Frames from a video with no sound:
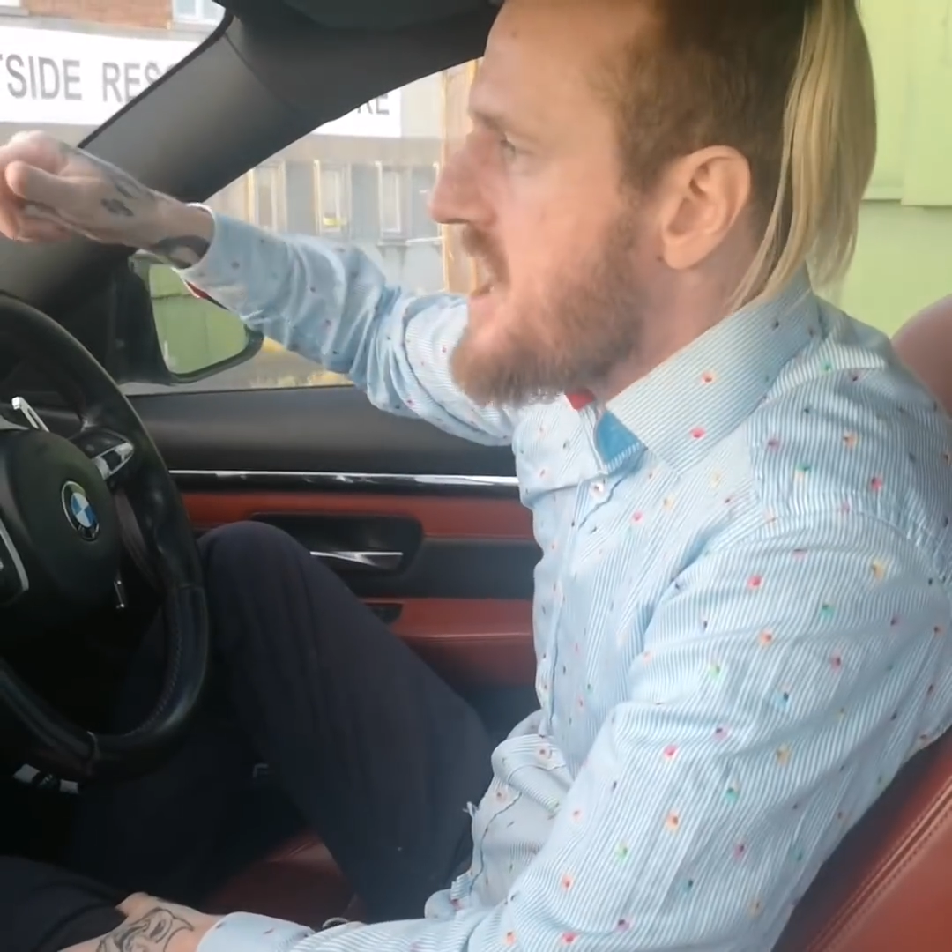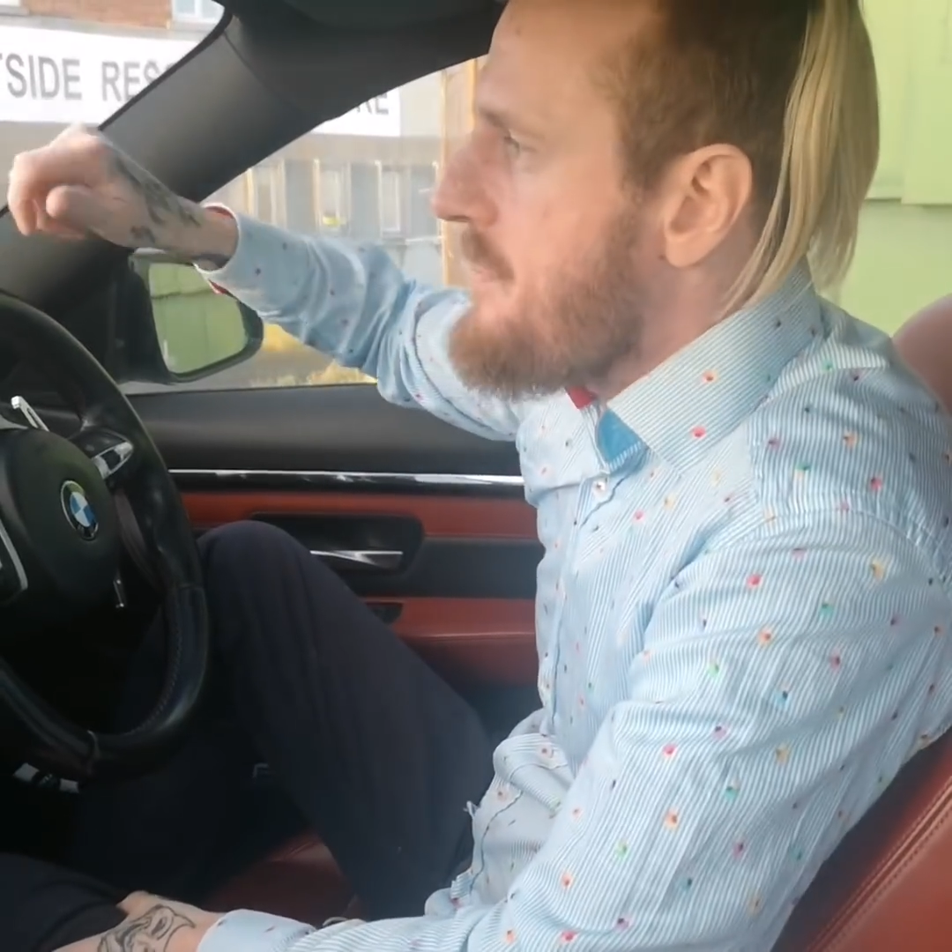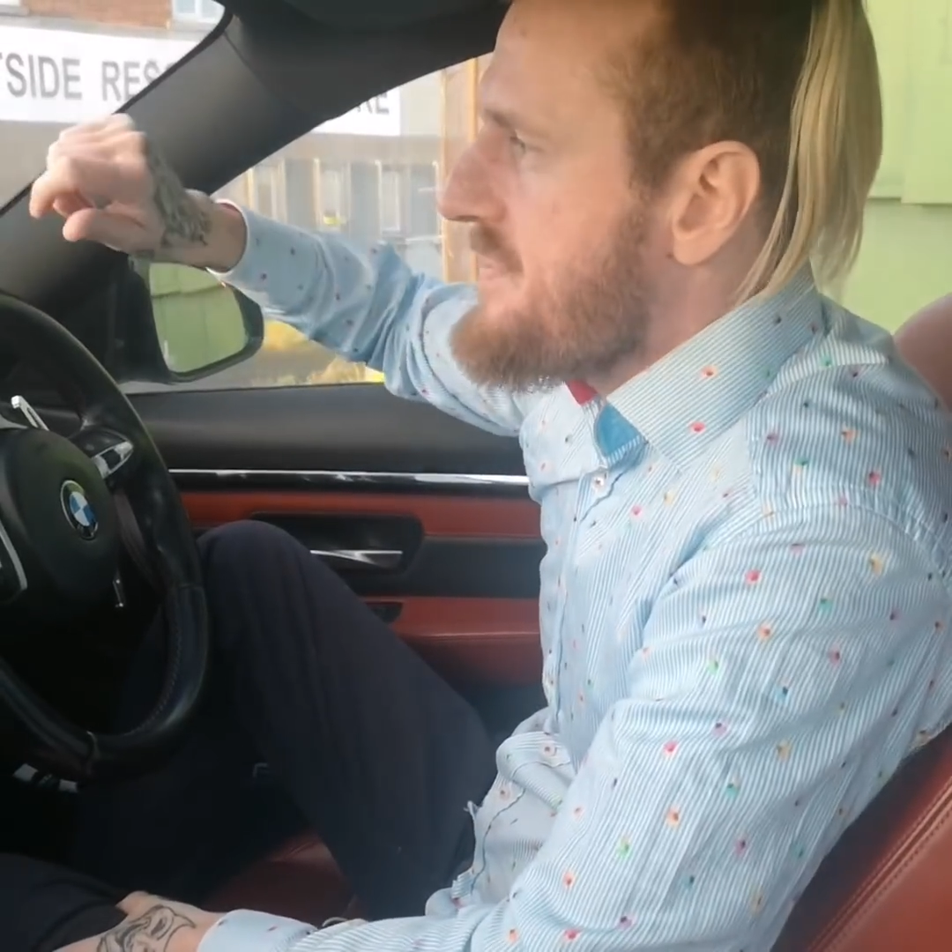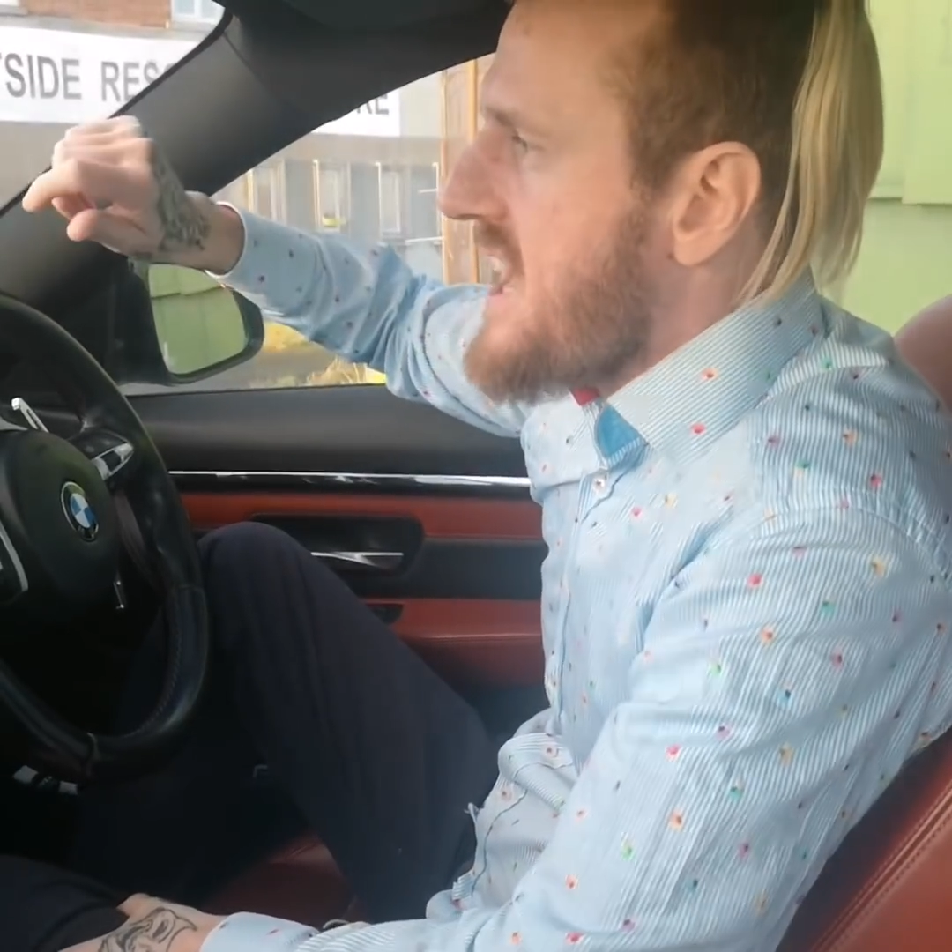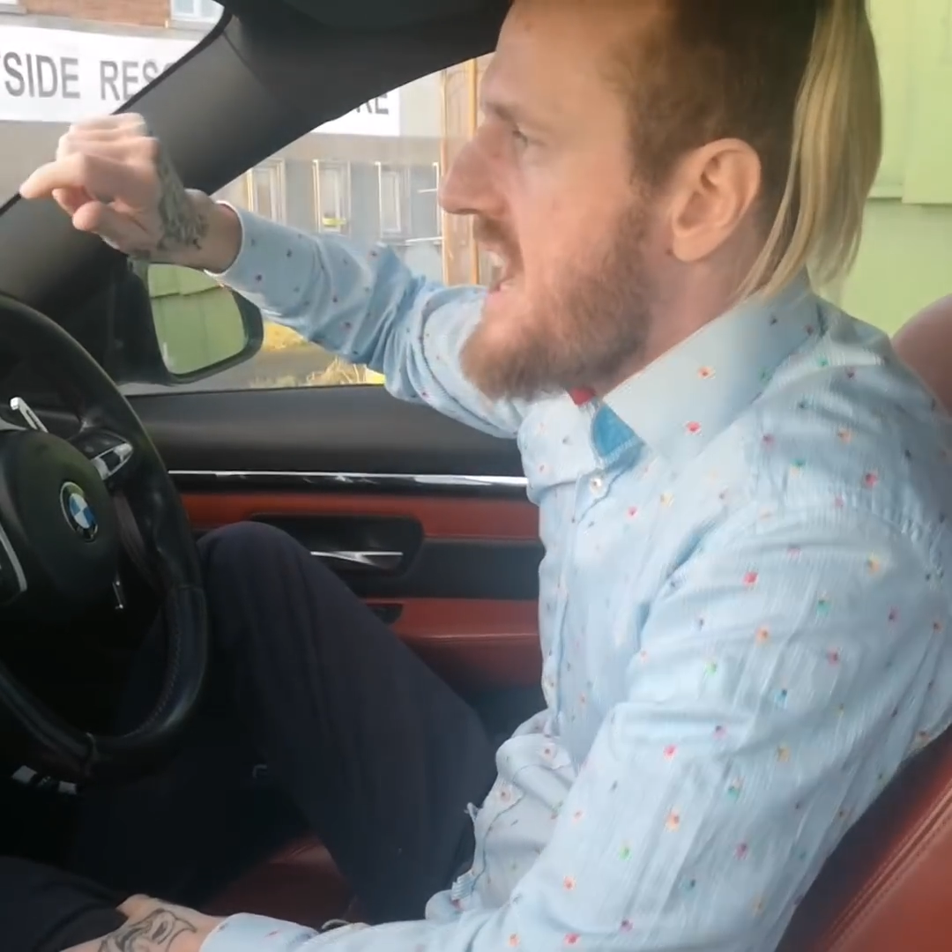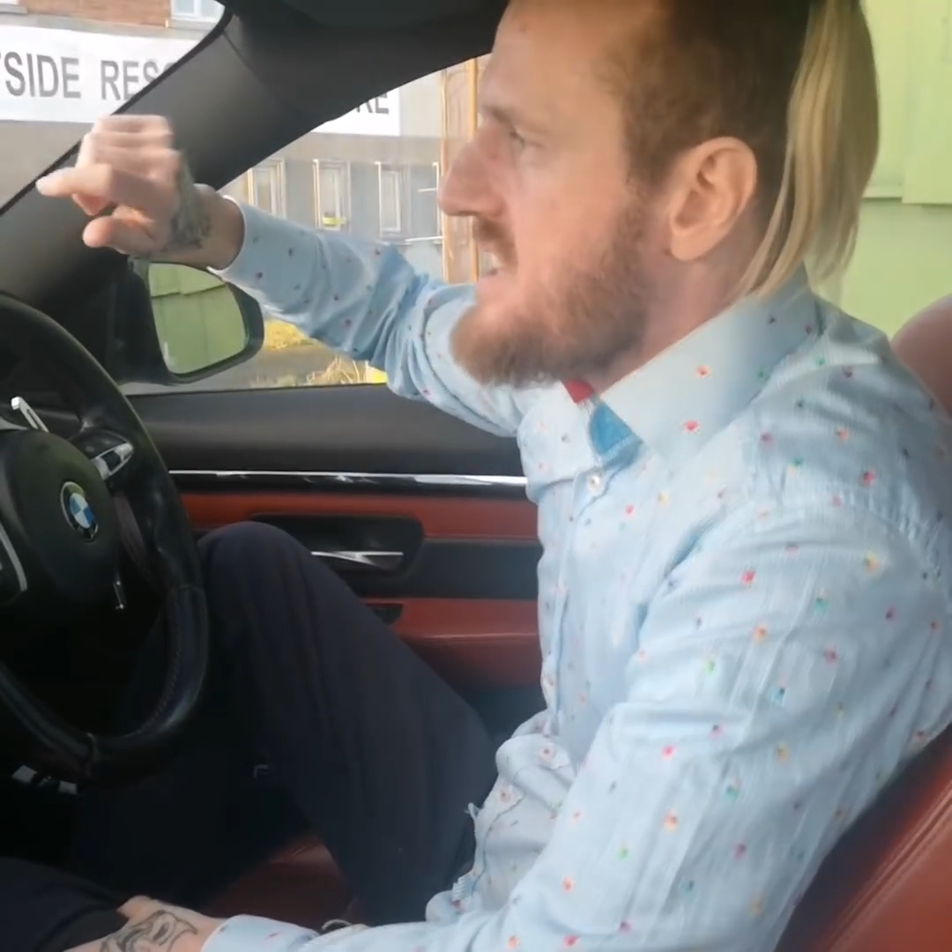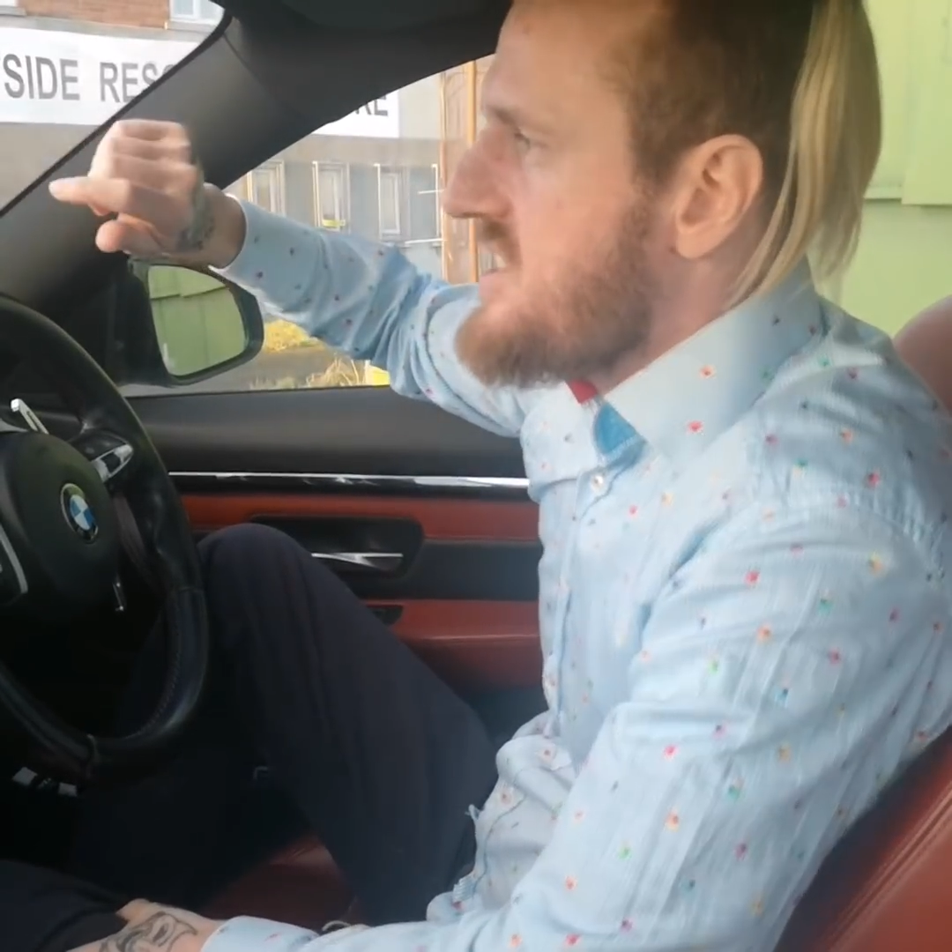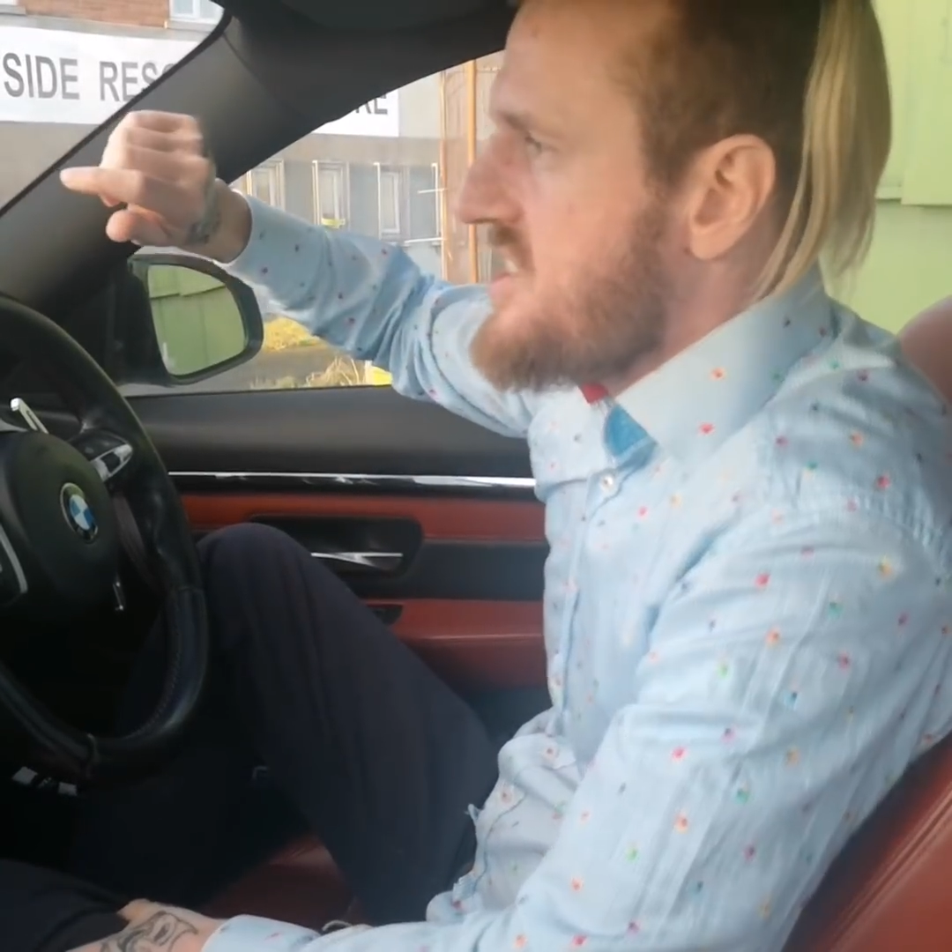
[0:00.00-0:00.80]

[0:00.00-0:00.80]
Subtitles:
up the